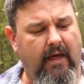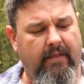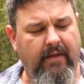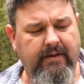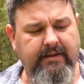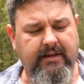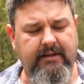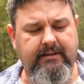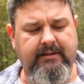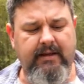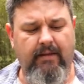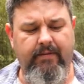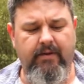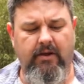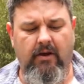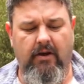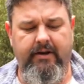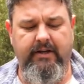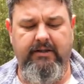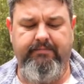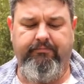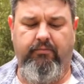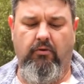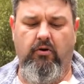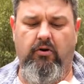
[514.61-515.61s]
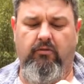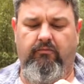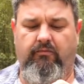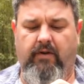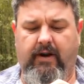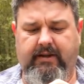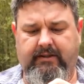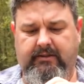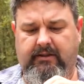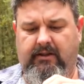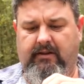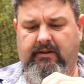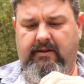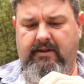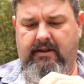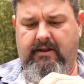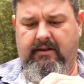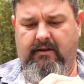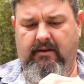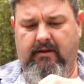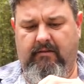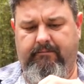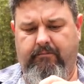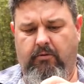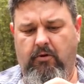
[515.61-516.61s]
Now, this is something I just bought
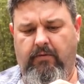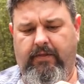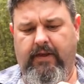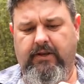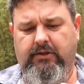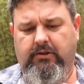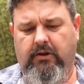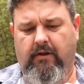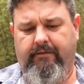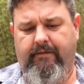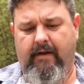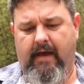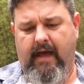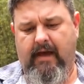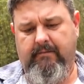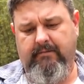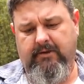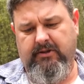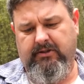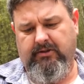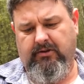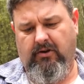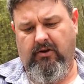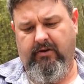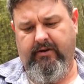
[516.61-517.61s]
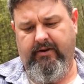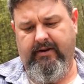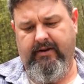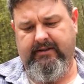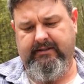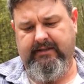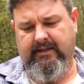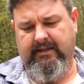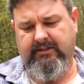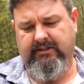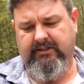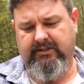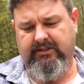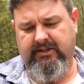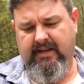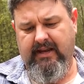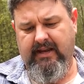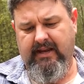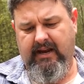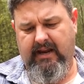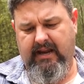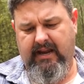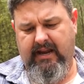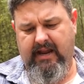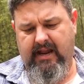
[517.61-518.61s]
recently. I bought this off Amazon. It's a
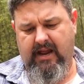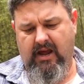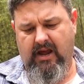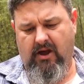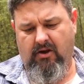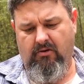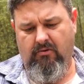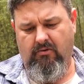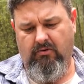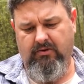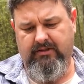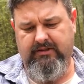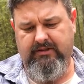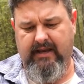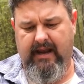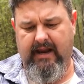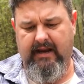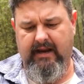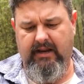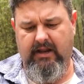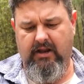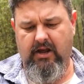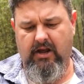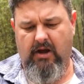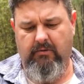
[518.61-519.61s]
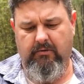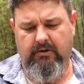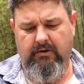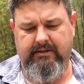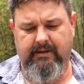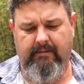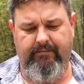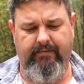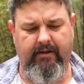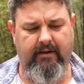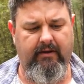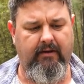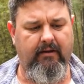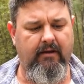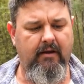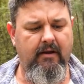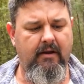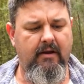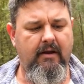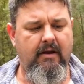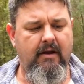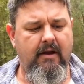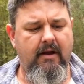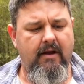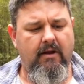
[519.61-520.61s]
Zeadio or something.
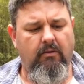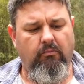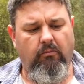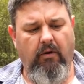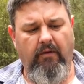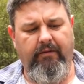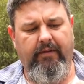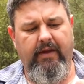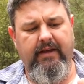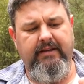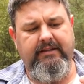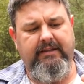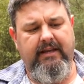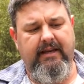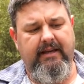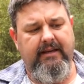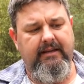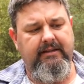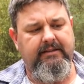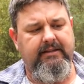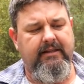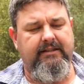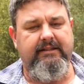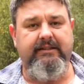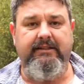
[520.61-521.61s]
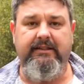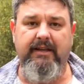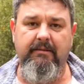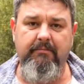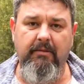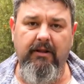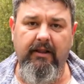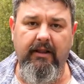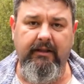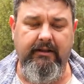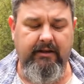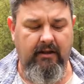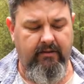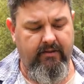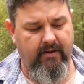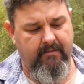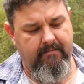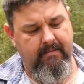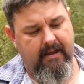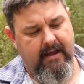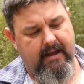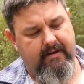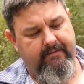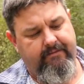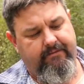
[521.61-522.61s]
What this is, it's similar to the
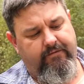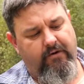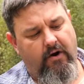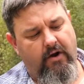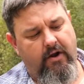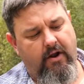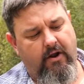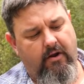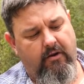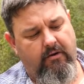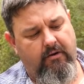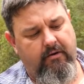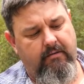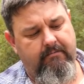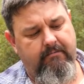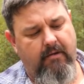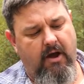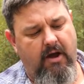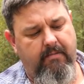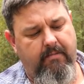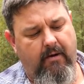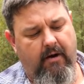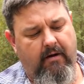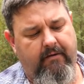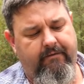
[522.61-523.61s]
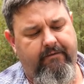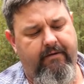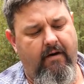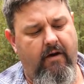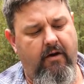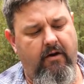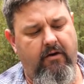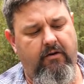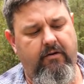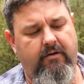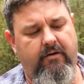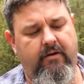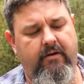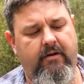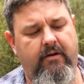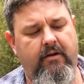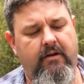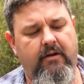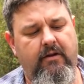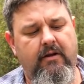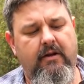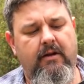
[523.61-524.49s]
Manfrotto mobile phone